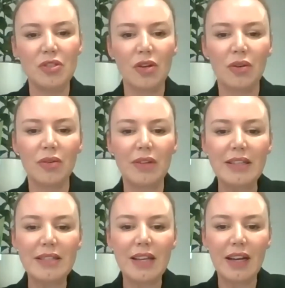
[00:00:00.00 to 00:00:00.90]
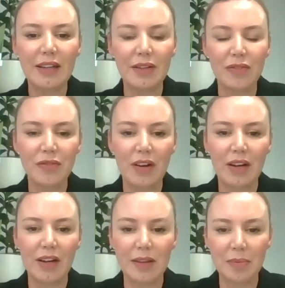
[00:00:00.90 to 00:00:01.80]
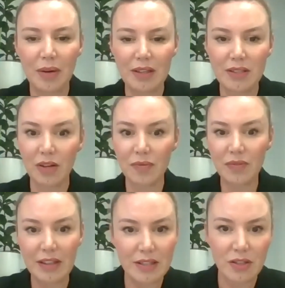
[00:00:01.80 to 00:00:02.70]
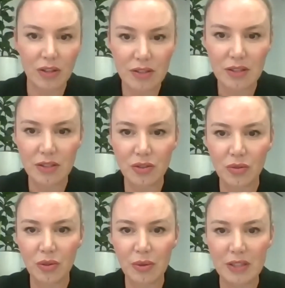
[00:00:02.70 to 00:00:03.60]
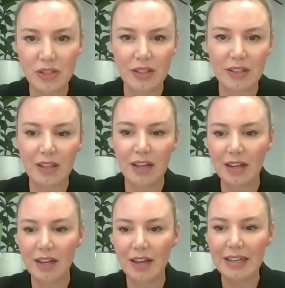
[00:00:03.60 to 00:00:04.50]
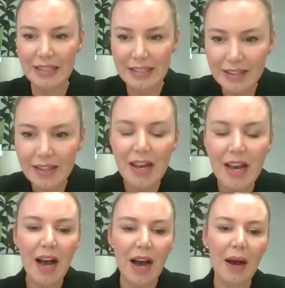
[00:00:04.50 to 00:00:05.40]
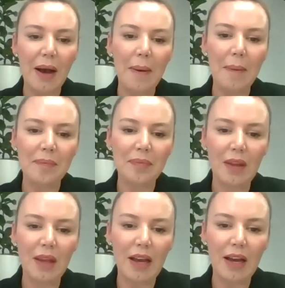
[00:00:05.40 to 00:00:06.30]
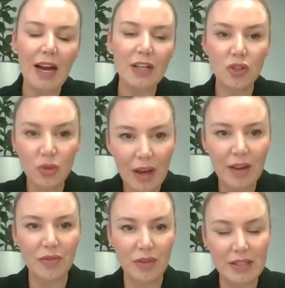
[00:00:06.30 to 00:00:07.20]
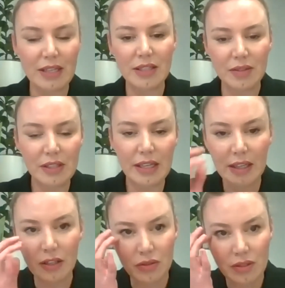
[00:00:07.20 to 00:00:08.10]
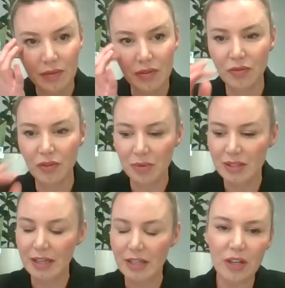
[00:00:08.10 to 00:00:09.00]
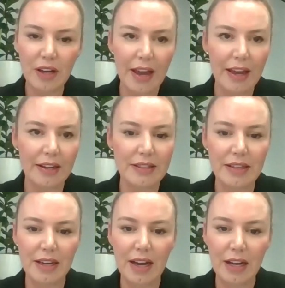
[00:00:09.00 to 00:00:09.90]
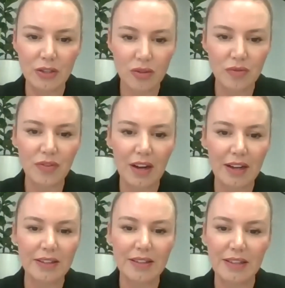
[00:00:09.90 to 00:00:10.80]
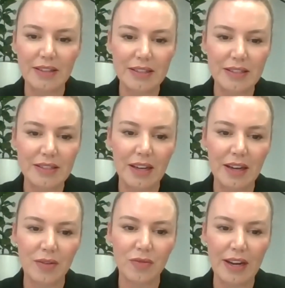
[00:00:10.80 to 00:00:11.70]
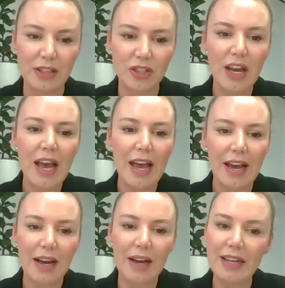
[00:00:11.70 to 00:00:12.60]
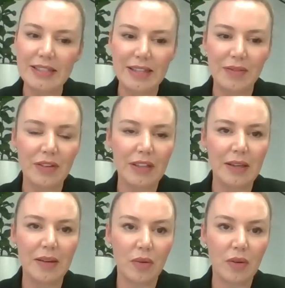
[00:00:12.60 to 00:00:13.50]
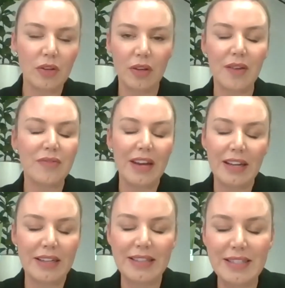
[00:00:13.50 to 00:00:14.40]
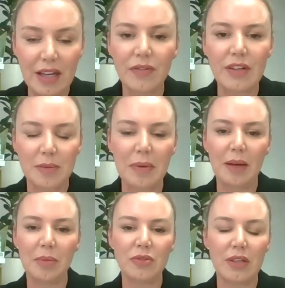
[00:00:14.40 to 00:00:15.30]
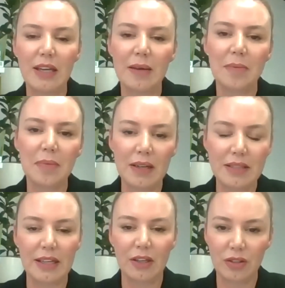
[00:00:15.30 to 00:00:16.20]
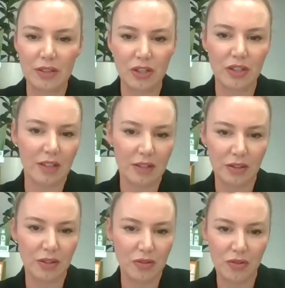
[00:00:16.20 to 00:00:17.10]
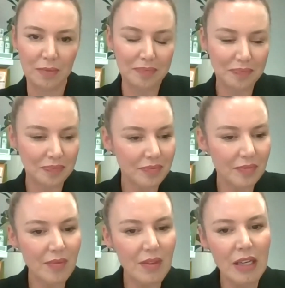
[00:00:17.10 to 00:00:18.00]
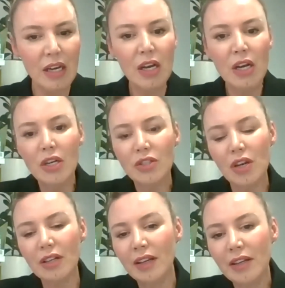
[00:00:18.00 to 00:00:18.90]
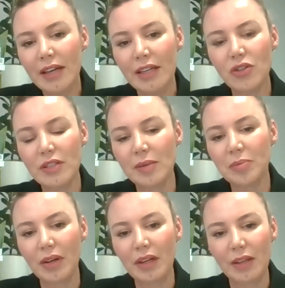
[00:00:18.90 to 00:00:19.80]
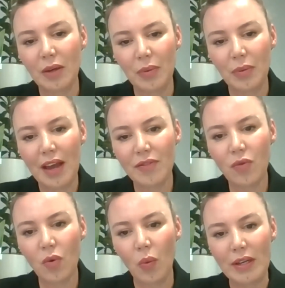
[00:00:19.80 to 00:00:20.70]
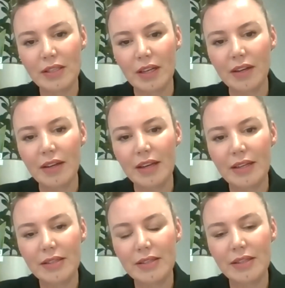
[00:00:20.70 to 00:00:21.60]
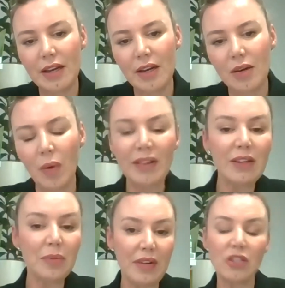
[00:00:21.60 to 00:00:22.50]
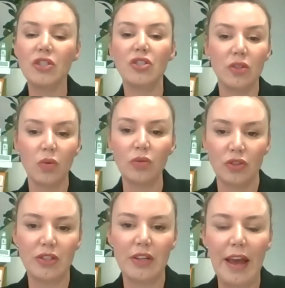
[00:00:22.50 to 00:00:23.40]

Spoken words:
So that's kind of the product. So hopefully that's answered your question, Anita. I do have very sensitive skin. I do suffer from rosacea, and I do find that this range has definitely, you know, Avene in itself has been able to keep my skin condition under control. So another interesting product that we have for winter is one that we've actually just launched.